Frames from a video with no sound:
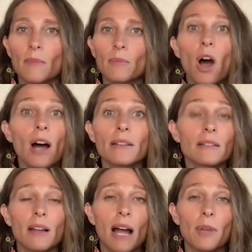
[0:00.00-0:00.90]

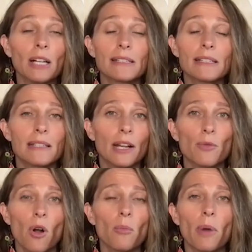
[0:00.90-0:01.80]
I'm not dissing
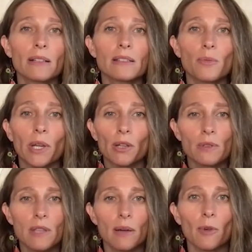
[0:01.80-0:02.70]
robots. We
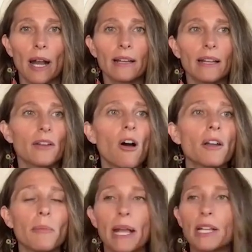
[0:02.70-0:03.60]
use them, right? In
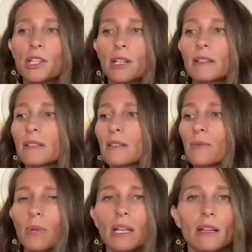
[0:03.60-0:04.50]
automations,
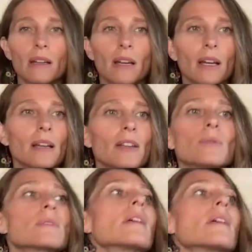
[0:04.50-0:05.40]
we
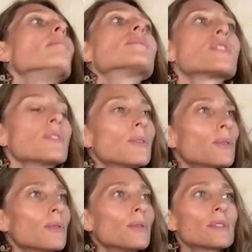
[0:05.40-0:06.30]
use them
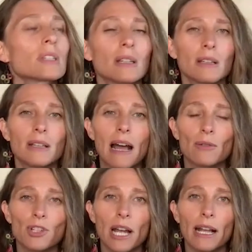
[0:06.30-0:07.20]
to
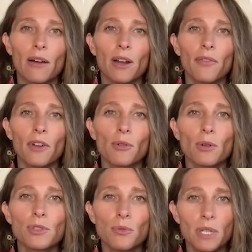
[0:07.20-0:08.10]
now check out at the
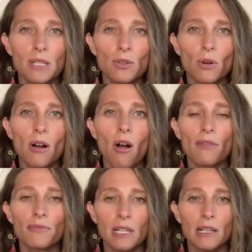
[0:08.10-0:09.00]
grocery store
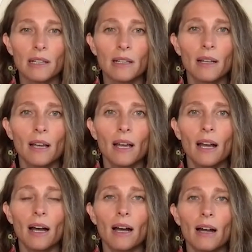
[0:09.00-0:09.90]
often.
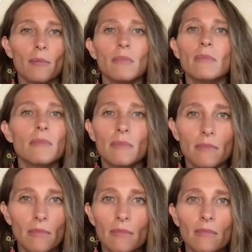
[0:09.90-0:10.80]
And
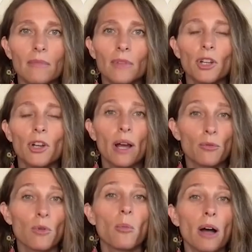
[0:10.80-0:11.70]

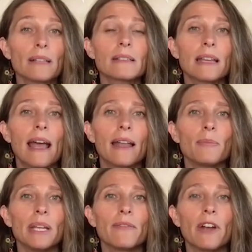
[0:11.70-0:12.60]
robots
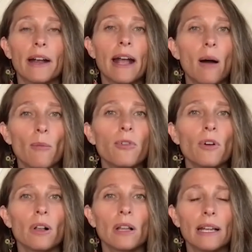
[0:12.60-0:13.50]
can be very
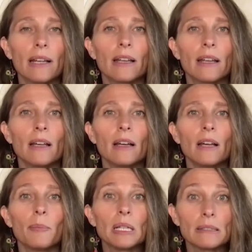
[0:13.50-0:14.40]
helpful in
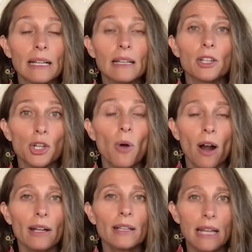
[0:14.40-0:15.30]
building the new
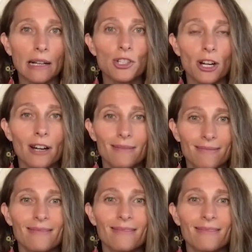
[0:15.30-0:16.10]
architecture,